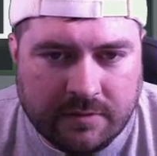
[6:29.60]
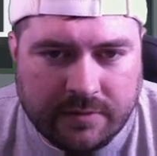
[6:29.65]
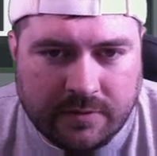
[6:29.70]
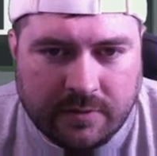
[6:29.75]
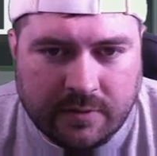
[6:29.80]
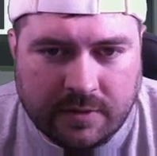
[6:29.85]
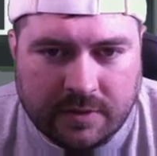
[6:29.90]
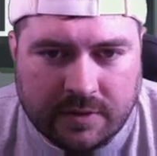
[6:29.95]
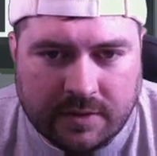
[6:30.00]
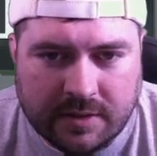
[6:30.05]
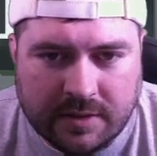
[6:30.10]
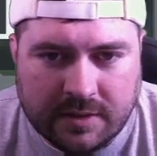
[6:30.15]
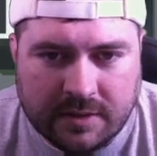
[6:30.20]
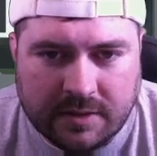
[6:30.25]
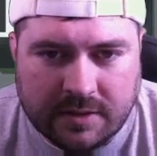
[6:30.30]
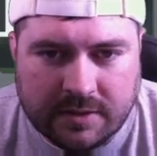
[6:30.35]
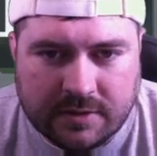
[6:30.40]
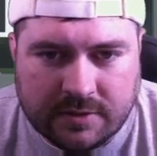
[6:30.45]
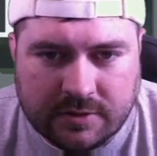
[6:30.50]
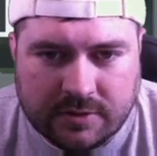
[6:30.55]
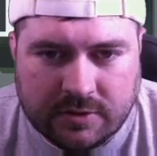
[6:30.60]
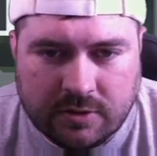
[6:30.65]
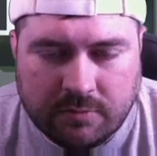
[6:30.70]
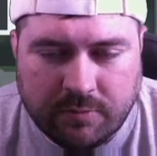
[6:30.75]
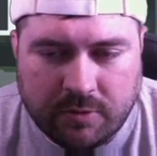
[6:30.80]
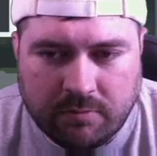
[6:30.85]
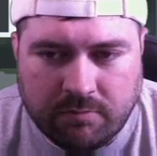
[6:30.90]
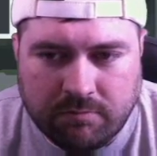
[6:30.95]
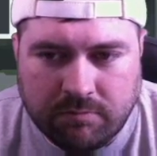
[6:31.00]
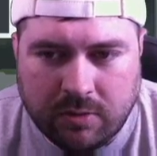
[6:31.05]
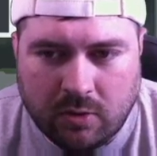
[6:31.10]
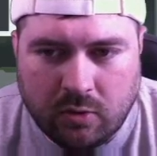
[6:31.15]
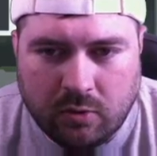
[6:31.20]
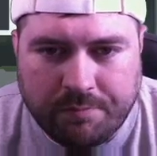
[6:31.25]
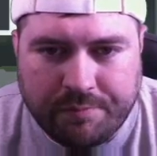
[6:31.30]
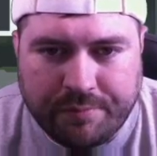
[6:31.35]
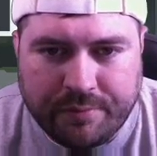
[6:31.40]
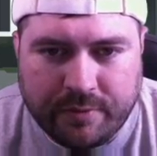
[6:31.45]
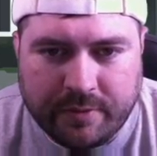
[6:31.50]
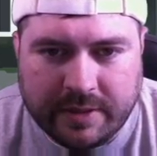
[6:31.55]
for the Super Bowl
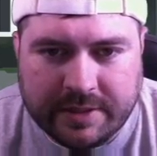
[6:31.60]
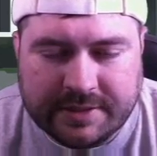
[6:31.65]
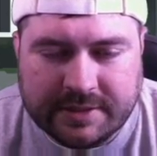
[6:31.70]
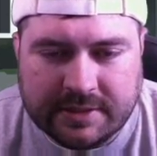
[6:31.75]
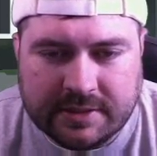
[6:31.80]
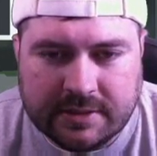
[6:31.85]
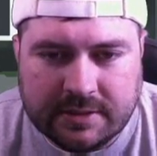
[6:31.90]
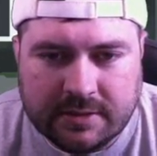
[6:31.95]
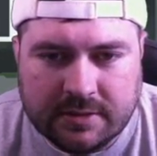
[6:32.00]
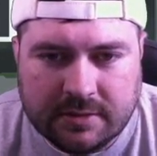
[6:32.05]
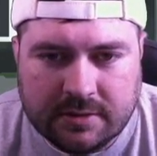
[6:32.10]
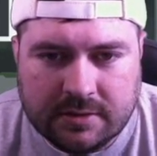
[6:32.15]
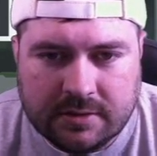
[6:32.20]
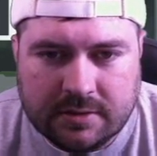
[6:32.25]
present.